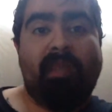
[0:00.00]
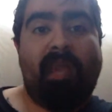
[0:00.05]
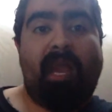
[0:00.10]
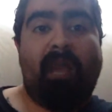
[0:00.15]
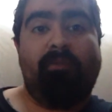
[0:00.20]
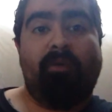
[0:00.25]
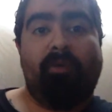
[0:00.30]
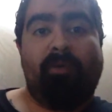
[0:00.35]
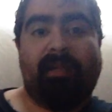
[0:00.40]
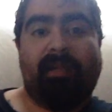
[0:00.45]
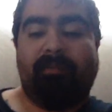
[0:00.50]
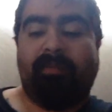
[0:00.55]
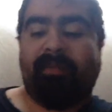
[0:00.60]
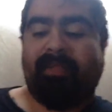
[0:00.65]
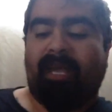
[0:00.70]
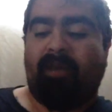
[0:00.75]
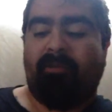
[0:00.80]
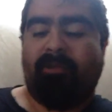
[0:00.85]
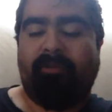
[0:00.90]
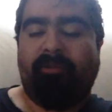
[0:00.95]
I will
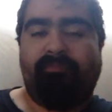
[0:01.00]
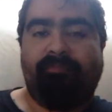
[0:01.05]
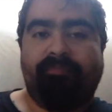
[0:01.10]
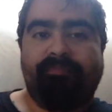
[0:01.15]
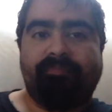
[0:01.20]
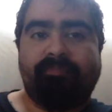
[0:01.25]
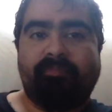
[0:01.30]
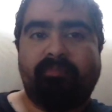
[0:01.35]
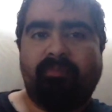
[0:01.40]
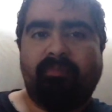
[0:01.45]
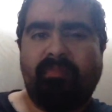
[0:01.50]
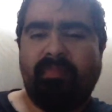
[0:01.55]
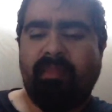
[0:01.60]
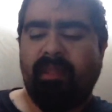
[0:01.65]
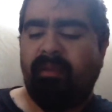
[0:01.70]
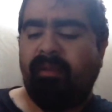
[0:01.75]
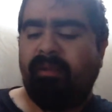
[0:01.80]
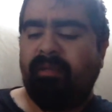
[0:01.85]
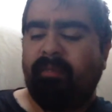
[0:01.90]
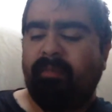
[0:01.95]
recommend that one.
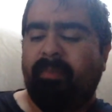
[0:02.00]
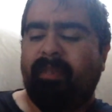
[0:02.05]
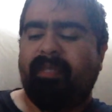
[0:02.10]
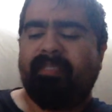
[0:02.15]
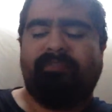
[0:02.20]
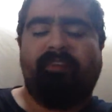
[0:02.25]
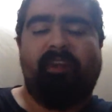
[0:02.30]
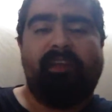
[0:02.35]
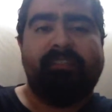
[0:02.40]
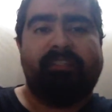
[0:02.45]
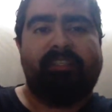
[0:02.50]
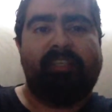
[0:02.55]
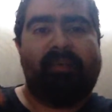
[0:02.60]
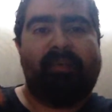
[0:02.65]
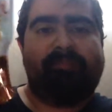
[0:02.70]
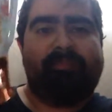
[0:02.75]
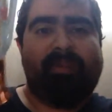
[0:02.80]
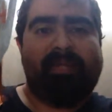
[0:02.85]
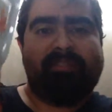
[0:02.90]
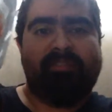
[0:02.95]
But as far as
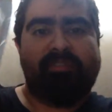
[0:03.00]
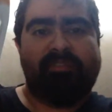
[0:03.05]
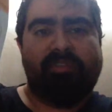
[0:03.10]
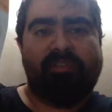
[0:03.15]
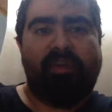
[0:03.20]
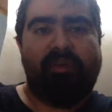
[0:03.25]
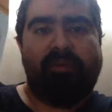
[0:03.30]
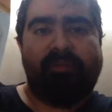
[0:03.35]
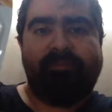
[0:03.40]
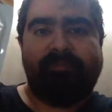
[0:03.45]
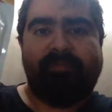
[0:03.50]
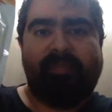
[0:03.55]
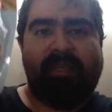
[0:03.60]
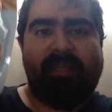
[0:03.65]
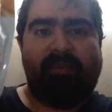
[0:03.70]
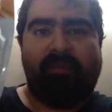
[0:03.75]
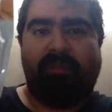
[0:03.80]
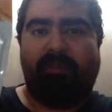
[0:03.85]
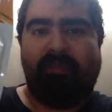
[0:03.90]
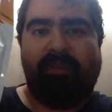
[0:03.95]
the pretzels go, they
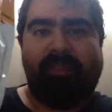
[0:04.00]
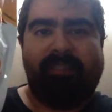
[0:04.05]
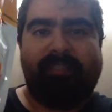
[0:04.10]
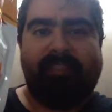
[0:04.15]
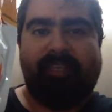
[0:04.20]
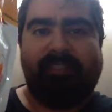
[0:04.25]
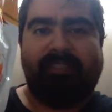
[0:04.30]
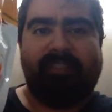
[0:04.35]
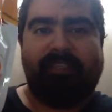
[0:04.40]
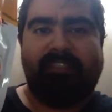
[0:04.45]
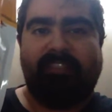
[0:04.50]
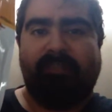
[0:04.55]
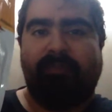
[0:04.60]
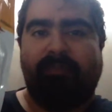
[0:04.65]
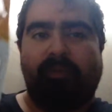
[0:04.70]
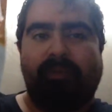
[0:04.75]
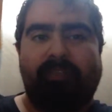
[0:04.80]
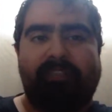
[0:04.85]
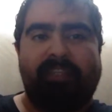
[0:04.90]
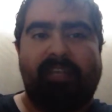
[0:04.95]
don't really taste like
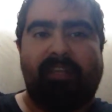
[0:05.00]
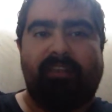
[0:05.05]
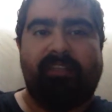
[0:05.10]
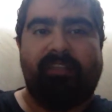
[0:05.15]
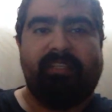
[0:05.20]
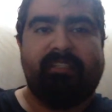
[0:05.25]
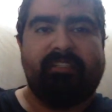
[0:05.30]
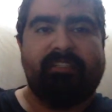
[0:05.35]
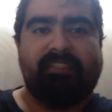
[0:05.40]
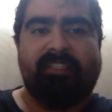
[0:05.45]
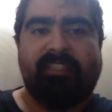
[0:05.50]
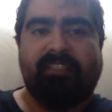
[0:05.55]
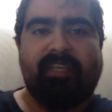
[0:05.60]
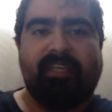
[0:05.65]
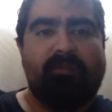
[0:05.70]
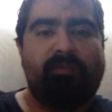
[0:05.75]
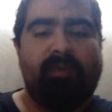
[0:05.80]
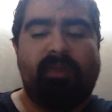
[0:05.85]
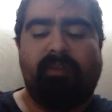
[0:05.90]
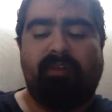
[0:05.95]
chipotle cheddar. They just taste
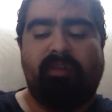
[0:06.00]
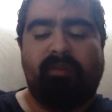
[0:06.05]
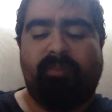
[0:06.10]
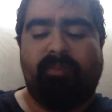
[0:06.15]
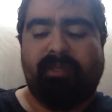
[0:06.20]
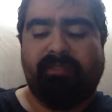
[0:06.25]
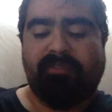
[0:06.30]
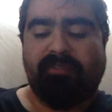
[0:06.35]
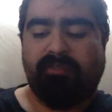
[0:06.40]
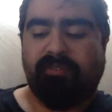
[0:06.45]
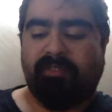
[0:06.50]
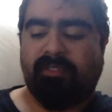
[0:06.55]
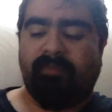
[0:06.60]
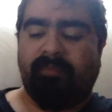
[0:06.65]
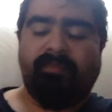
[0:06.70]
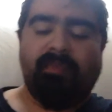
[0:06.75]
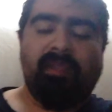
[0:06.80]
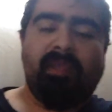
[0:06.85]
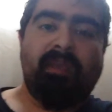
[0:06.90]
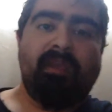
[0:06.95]
like regular pretzels.
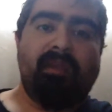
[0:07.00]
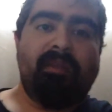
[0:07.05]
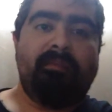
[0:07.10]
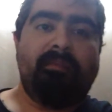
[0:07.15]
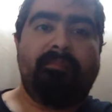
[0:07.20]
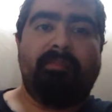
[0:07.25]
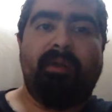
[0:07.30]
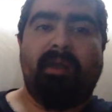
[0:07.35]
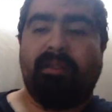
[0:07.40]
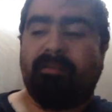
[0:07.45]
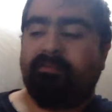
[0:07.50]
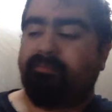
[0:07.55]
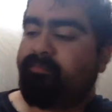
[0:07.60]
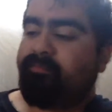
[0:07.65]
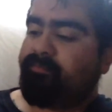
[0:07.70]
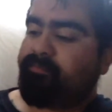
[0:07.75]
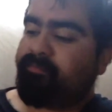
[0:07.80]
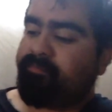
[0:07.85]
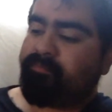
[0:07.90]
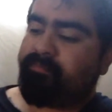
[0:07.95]
But
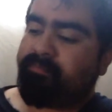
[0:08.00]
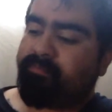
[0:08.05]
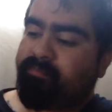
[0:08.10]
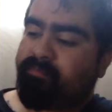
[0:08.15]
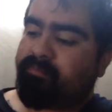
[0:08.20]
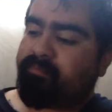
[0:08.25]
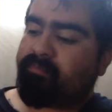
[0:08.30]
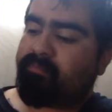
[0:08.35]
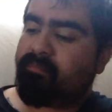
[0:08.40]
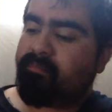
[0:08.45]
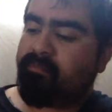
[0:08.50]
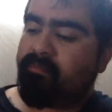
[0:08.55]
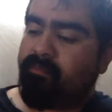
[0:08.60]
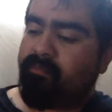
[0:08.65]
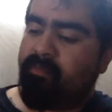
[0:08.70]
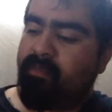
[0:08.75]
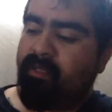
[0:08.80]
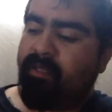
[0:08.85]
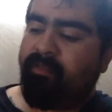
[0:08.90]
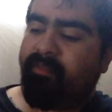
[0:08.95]

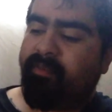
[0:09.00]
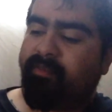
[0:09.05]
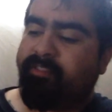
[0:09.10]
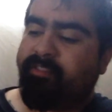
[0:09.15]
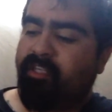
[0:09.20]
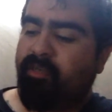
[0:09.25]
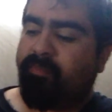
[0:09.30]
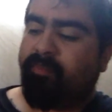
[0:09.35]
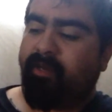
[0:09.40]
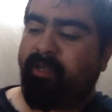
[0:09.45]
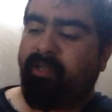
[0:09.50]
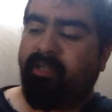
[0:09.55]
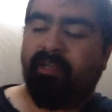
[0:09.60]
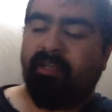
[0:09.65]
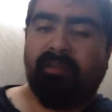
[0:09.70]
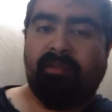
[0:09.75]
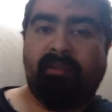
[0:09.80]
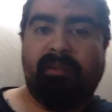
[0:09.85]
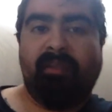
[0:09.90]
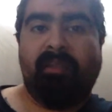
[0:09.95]
they're still pretty
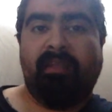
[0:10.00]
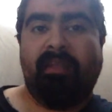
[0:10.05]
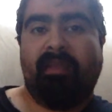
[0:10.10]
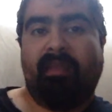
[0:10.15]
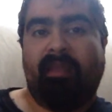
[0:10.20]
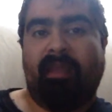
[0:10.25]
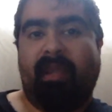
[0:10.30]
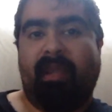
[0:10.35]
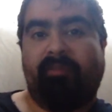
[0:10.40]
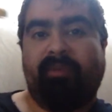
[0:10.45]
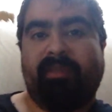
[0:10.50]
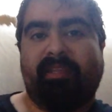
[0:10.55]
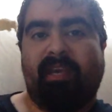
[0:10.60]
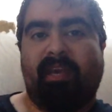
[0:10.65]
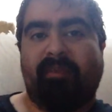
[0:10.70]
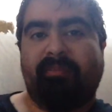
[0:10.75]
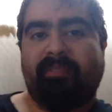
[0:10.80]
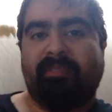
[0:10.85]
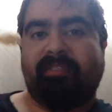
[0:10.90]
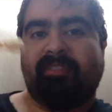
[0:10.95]
good. And with the
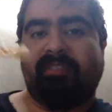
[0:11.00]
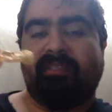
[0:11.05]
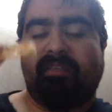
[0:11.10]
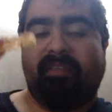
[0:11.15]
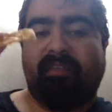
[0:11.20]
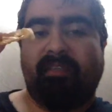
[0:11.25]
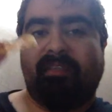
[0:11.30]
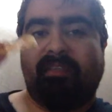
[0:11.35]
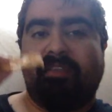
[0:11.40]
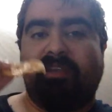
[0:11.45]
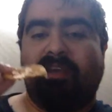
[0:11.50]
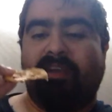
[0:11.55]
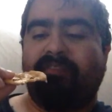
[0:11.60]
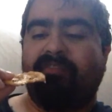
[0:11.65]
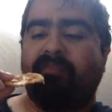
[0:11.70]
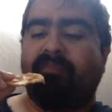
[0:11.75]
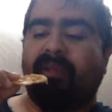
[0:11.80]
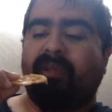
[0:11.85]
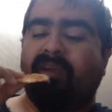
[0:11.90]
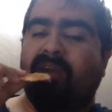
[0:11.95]
hummus, they're
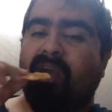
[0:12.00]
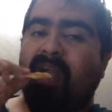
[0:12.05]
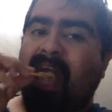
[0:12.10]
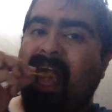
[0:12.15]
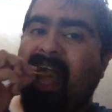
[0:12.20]
even better.